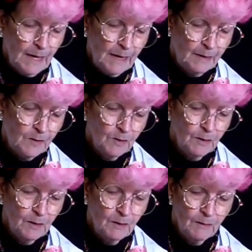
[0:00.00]
And
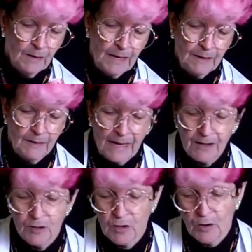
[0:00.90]

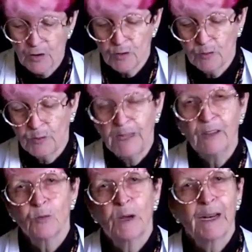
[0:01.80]
that shows you
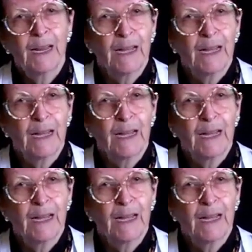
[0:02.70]
this one,